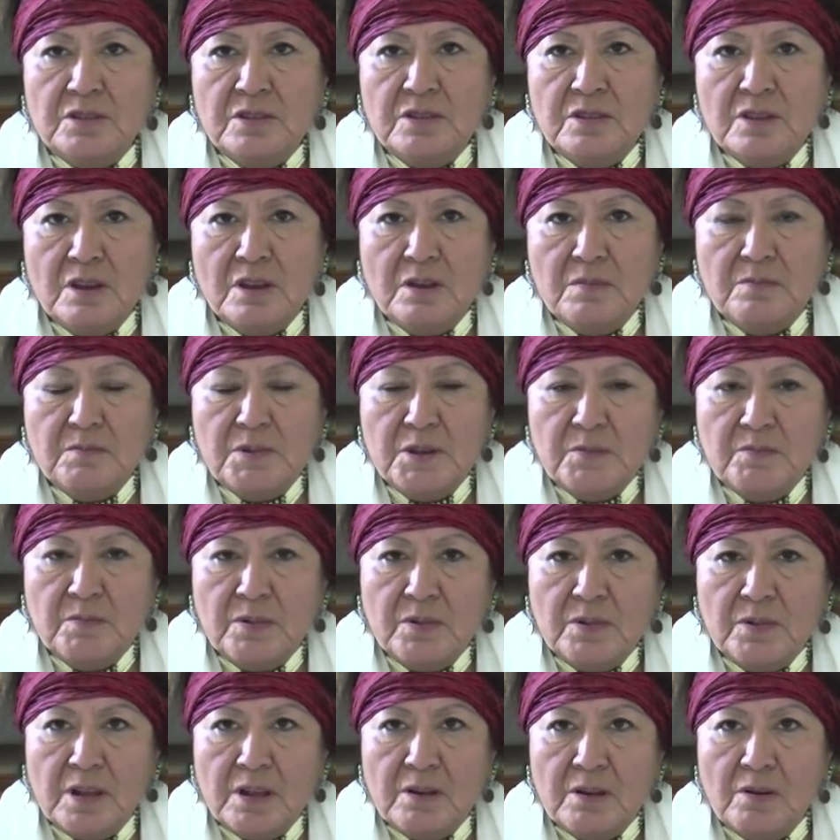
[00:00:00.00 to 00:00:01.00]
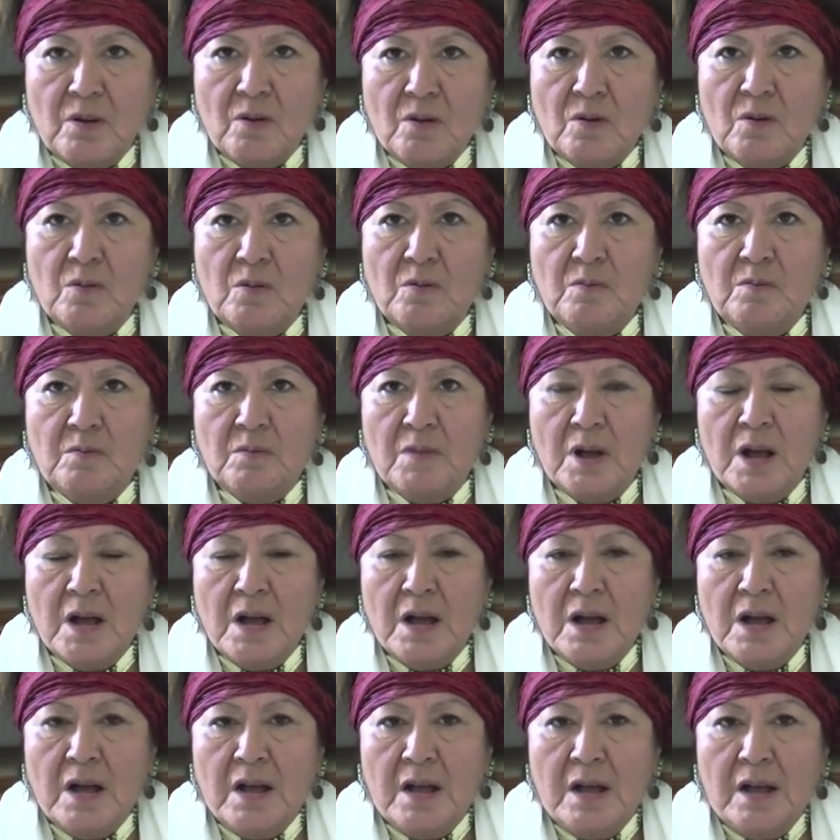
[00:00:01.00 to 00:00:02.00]
the young people at home,
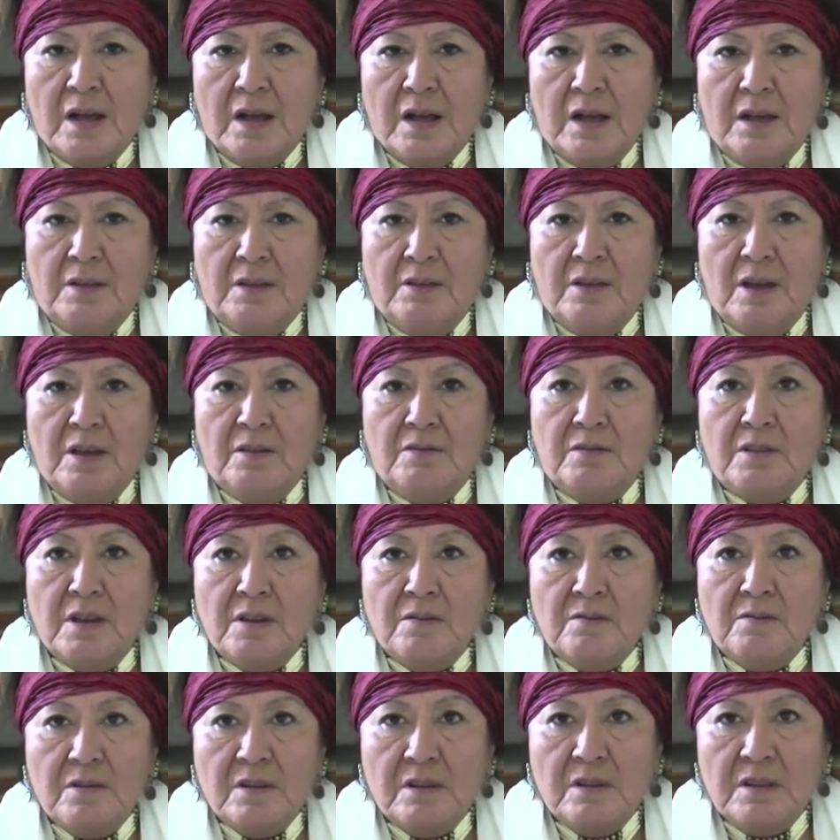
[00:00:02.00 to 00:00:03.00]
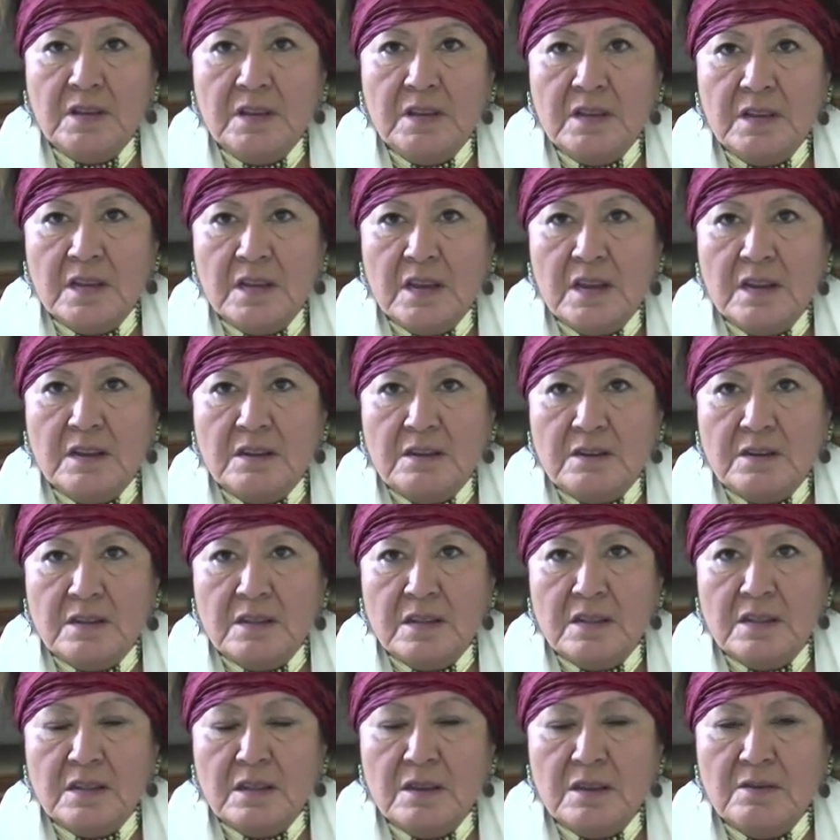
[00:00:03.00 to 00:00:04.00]
and they really get it,
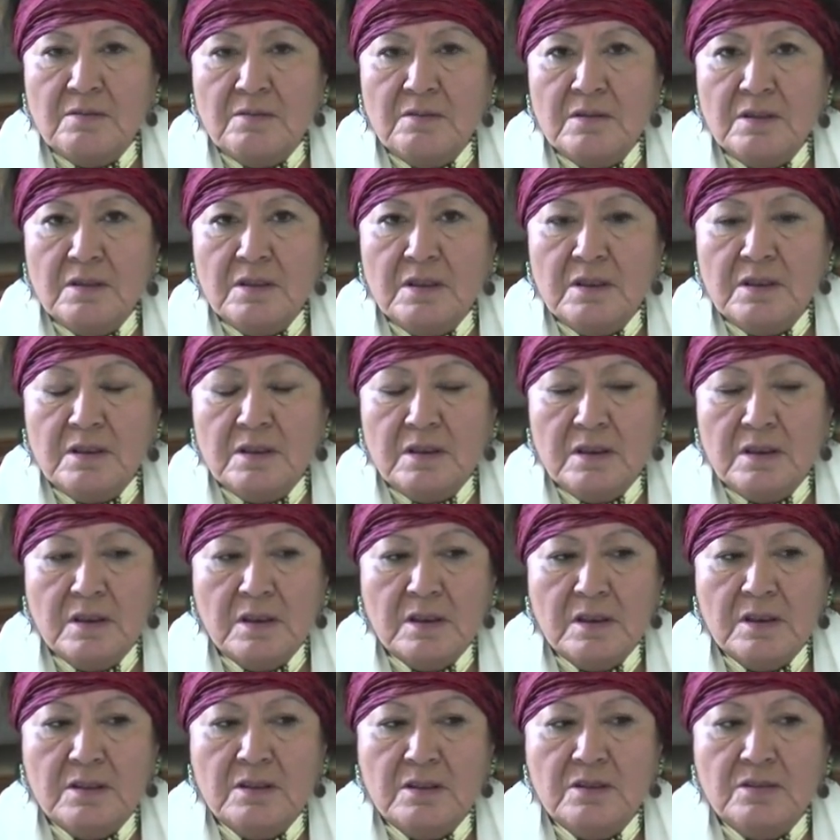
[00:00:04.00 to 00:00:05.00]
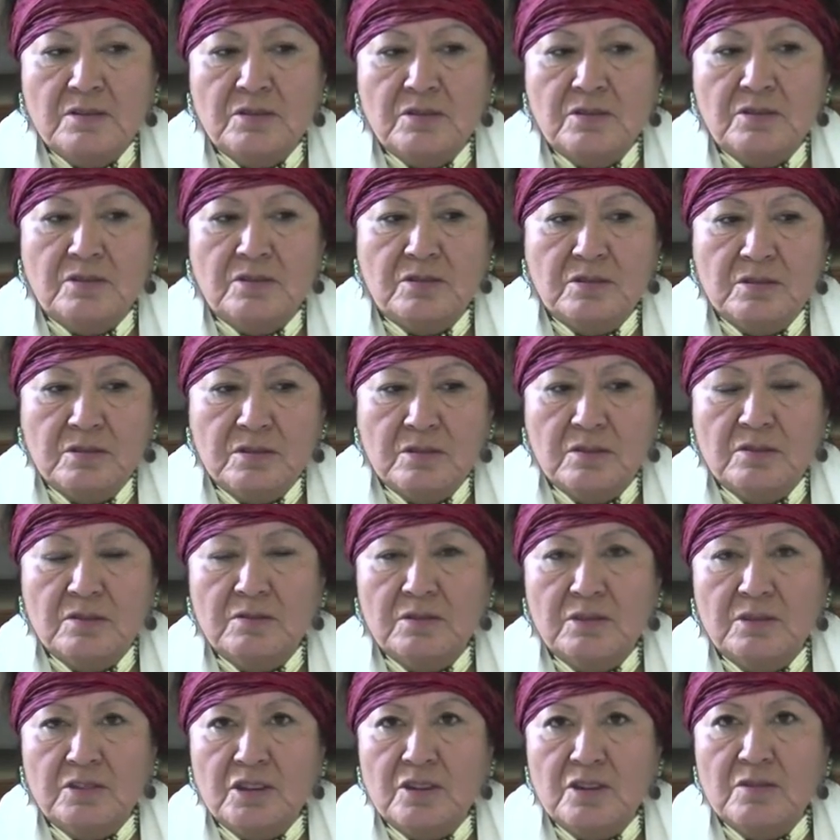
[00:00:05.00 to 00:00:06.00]
and they really there's you know
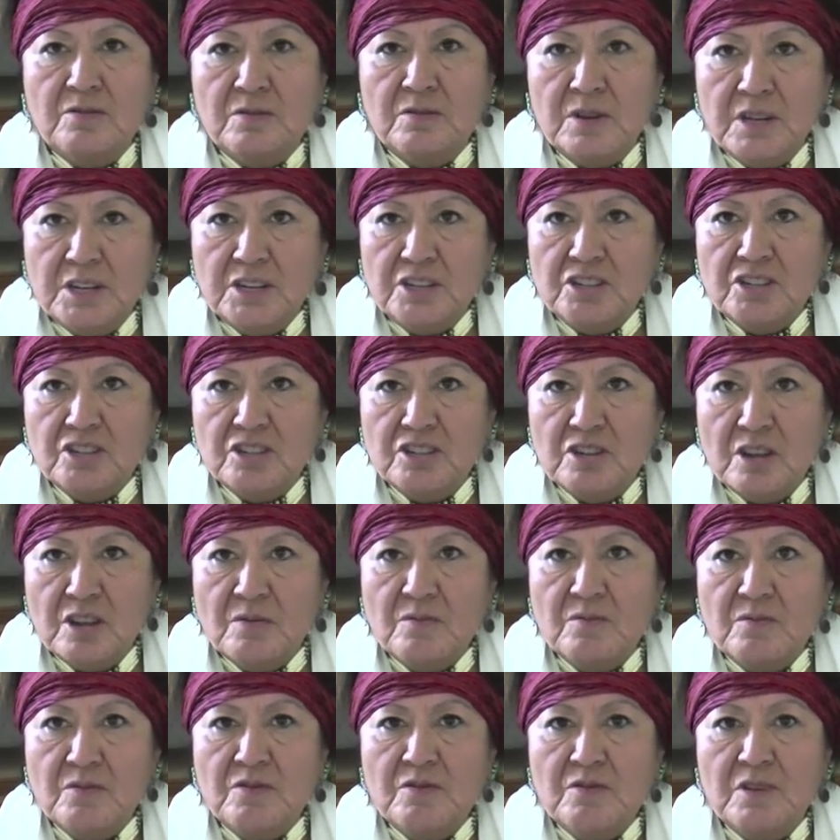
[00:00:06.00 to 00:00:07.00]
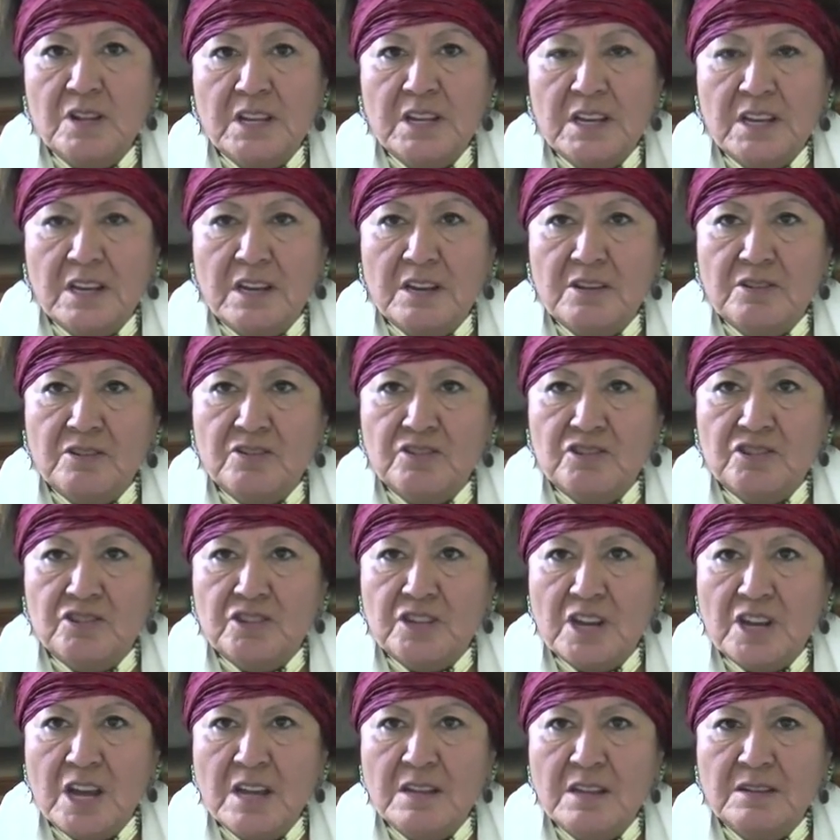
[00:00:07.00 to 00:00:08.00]
generation that really
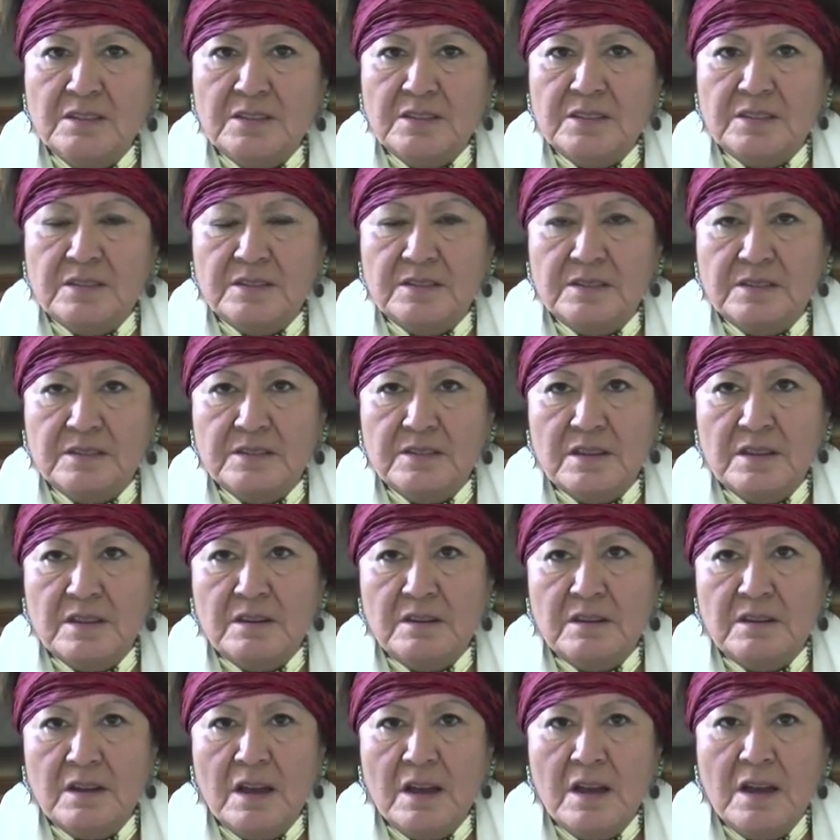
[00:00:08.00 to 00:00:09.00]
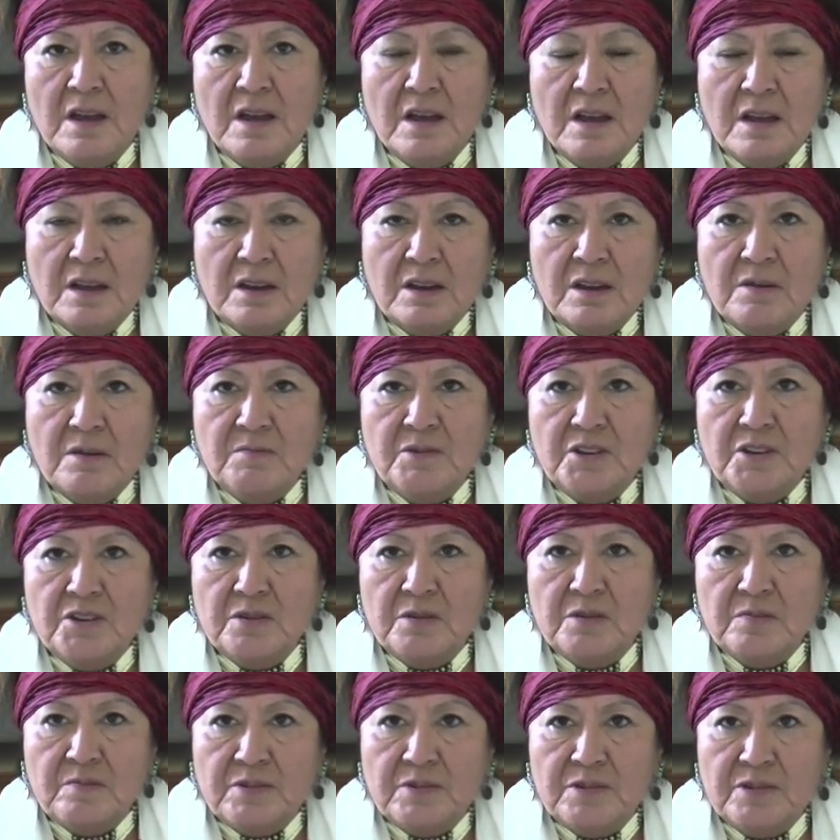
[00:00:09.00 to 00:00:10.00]
understands this and come to
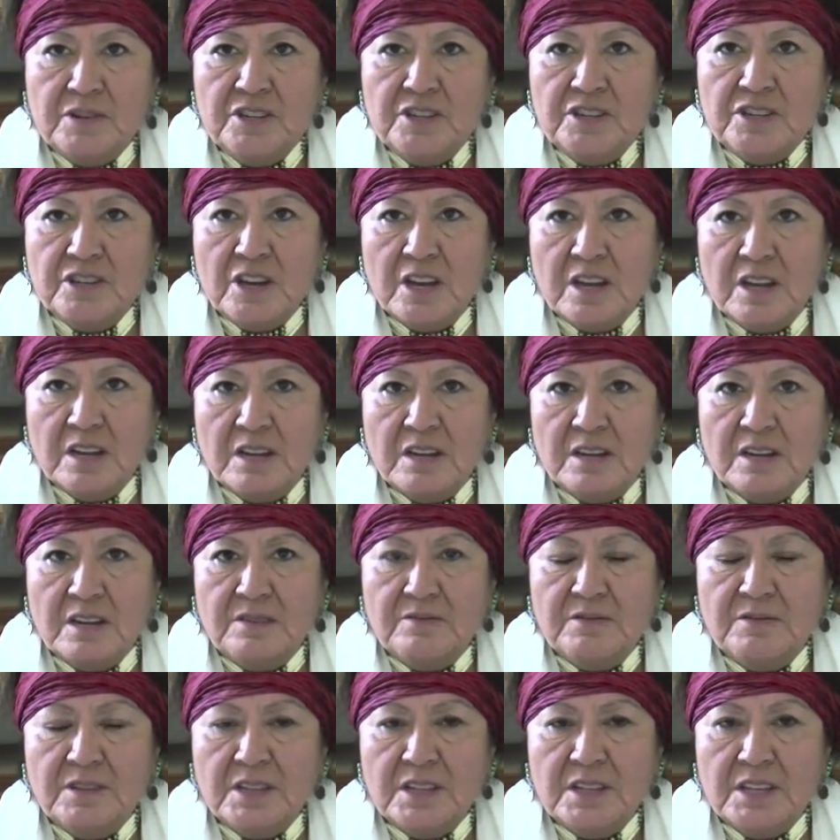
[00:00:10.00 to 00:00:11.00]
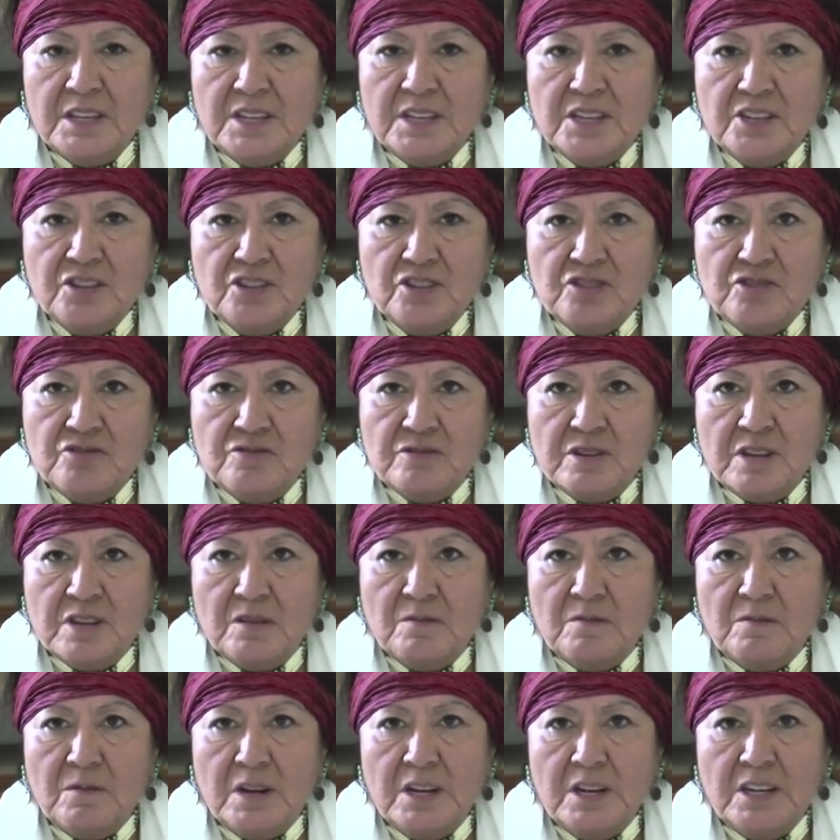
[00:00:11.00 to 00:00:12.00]
appreciate even the history
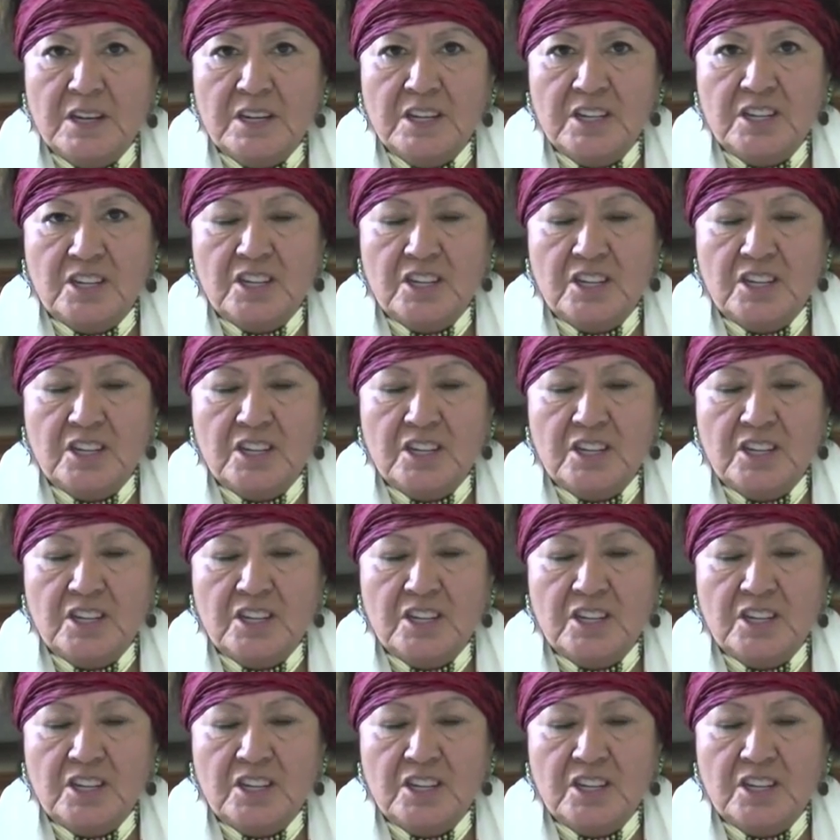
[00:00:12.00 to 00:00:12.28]
and wanting